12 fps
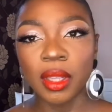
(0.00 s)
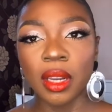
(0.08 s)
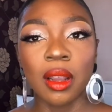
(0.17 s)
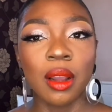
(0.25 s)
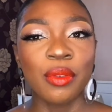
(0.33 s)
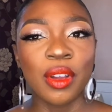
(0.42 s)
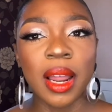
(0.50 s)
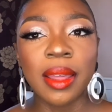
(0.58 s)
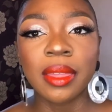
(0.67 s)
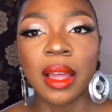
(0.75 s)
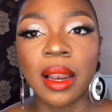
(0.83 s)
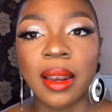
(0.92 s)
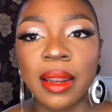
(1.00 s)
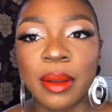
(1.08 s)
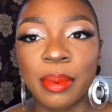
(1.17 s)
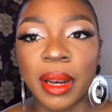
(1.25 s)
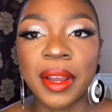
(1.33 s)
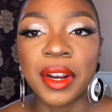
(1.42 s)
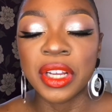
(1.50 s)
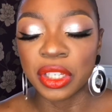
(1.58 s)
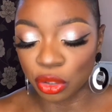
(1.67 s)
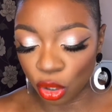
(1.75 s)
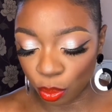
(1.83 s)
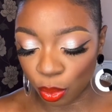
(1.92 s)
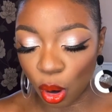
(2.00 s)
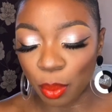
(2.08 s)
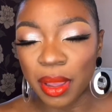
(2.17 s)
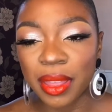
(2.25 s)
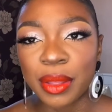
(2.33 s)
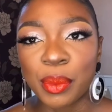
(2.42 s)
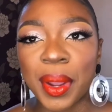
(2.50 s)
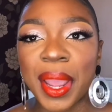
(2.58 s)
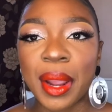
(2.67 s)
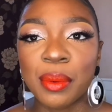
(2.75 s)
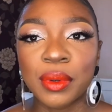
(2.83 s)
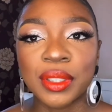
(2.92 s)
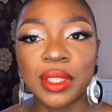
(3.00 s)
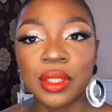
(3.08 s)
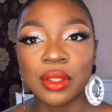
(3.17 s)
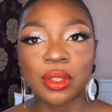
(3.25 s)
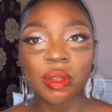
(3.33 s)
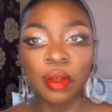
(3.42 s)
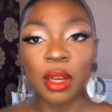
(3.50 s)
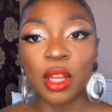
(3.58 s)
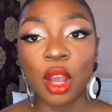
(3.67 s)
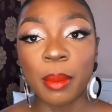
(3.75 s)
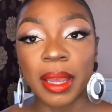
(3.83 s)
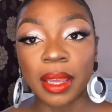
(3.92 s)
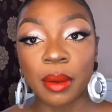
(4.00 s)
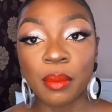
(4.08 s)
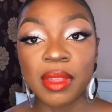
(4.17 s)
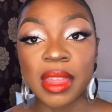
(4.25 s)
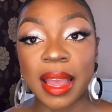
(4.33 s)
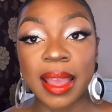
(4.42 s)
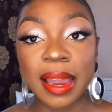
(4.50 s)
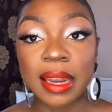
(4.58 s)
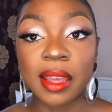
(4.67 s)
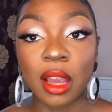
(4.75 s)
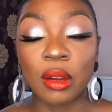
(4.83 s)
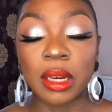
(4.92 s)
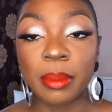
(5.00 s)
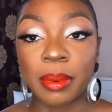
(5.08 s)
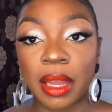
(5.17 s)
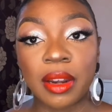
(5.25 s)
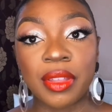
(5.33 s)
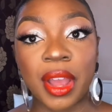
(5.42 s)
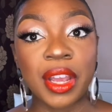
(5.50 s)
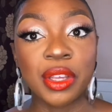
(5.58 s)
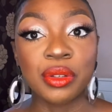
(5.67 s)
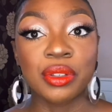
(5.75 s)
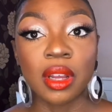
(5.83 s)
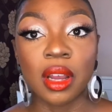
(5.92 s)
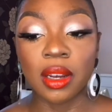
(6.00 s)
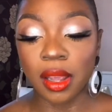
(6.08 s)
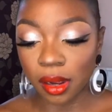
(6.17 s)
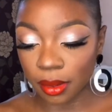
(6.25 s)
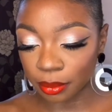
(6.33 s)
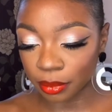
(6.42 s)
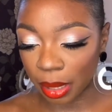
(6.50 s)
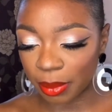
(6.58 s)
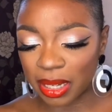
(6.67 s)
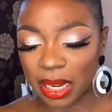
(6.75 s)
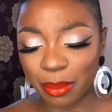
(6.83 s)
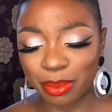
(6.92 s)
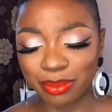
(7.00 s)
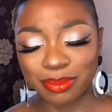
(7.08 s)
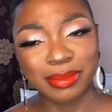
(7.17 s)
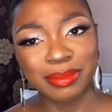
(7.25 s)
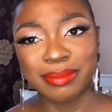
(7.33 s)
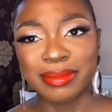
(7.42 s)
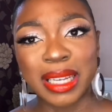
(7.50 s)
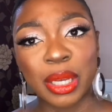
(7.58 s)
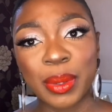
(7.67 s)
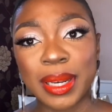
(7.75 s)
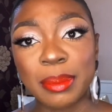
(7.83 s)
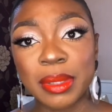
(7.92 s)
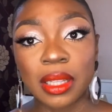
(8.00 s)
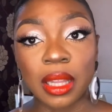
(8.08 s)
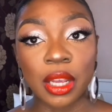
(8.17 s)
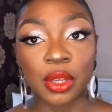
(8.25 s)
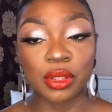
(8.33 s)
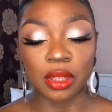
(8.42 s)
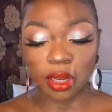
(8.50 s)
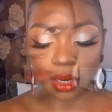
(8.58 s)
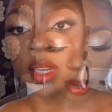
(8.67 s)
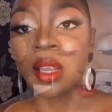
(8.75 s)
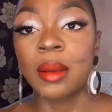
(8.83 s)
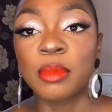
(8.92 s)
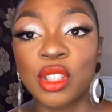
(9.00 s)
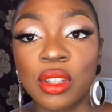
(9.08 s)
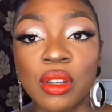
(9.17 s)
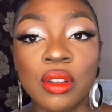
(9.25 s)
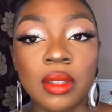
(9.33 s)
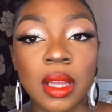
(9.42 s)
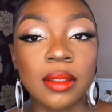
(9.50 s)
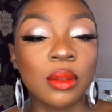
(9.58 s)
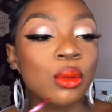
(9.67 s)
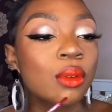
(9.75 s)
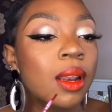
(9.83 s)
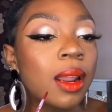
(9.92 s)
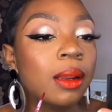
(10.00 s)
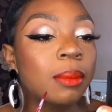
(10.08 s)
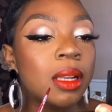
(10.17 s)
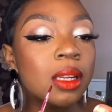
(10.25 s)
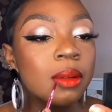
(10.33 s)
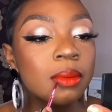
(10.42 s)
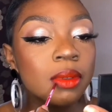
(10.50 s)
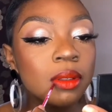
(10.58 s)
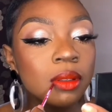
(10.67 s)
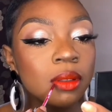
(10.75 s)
I feel like that lip liner is not popping the way I want it to. I'm gonna go back in with that Ellie Girl lip liner that I used earlier. I mean liquid lipstick that I used earlier. I'm just gonna use that to line my lips.